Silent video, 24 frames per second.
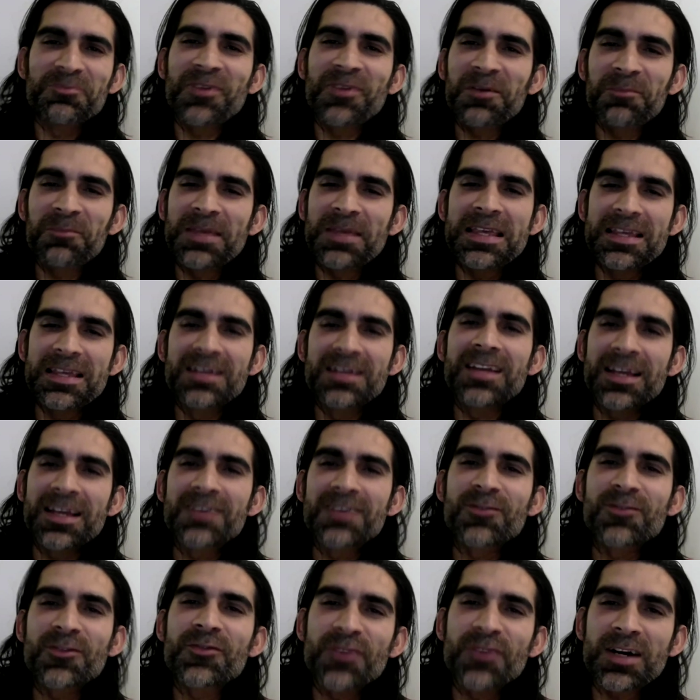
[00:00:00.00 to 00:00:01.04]
For me,
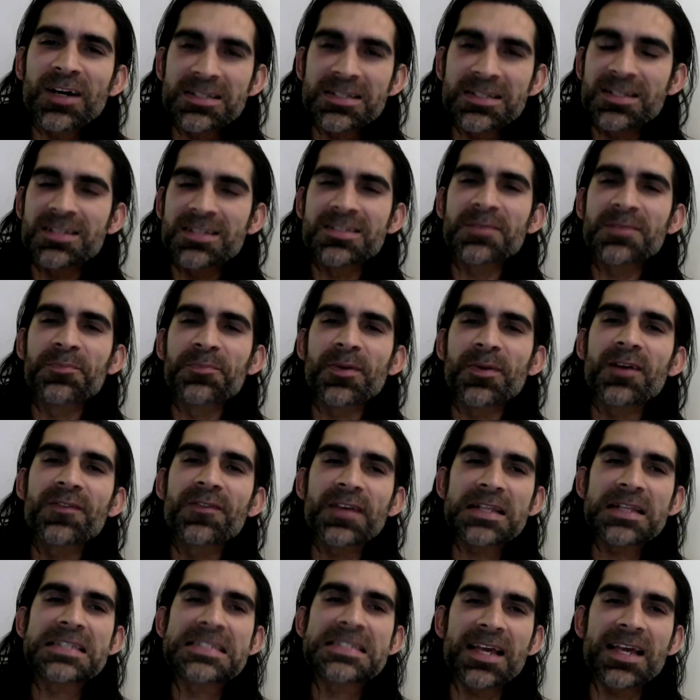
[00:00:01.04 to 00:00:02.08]
like for us, it's the
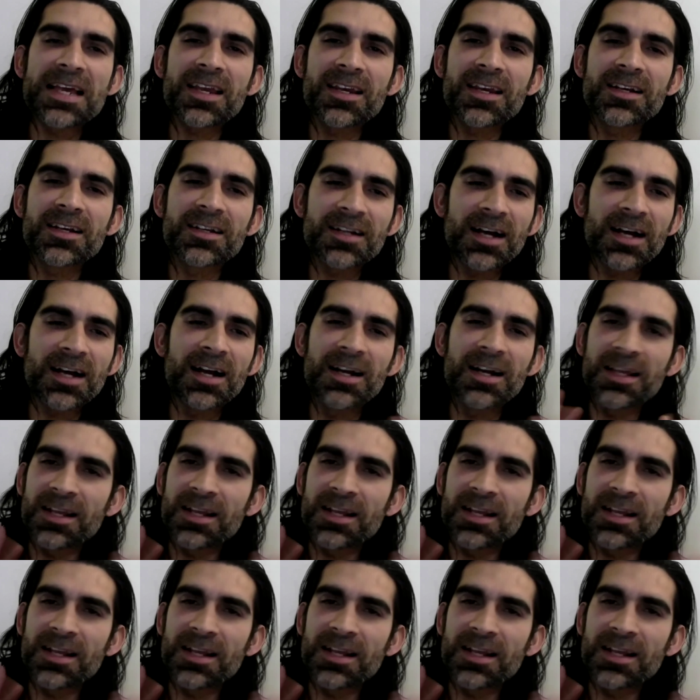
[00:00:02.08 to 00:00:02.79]
perfect second car,